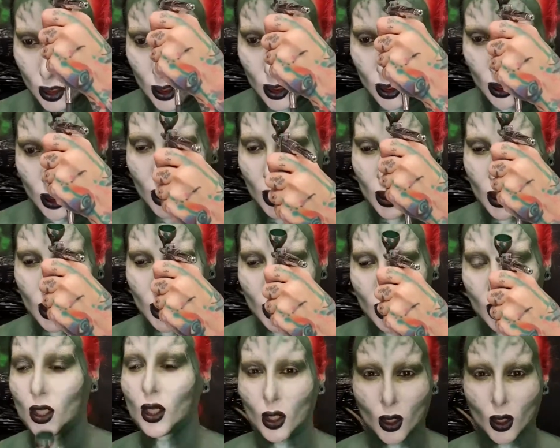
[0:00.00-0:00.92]
Sometimes
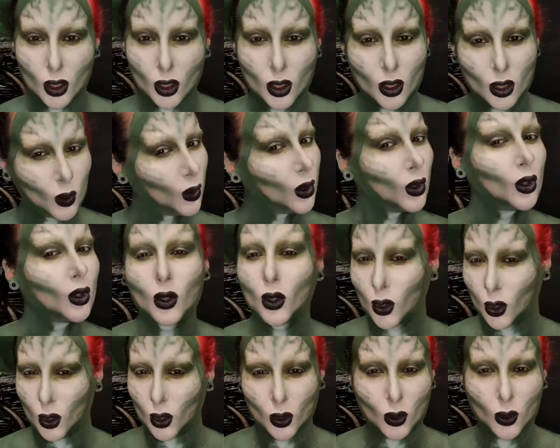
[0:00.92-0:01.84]
I'll go over it if I
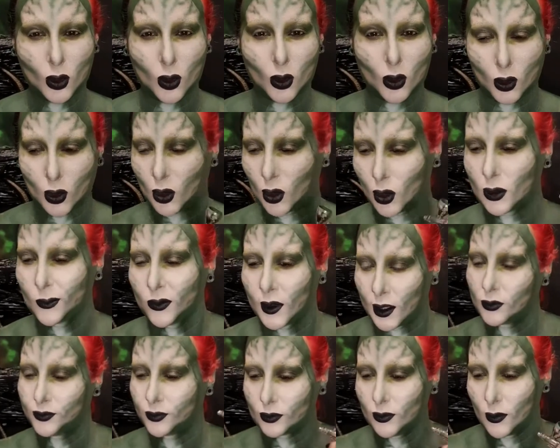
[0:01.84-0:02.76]
feel like I've not done it
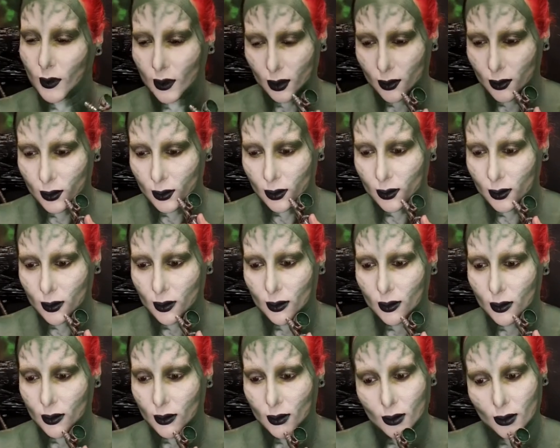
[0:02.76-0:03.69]
strong enough.
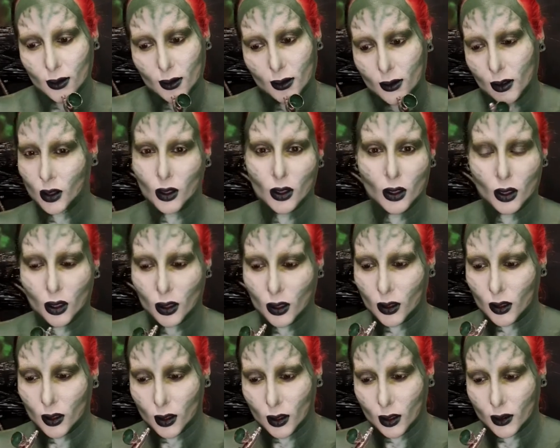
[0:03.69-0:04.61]

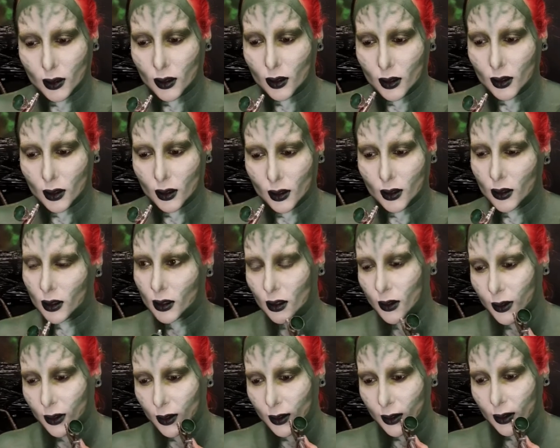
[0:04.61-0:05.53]
I've gone around the mouth
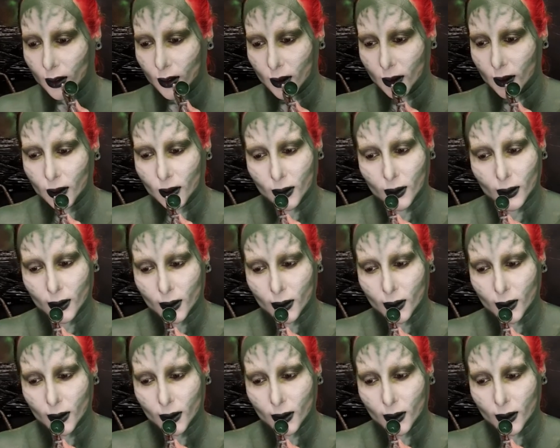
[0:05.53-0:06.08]
just to soften the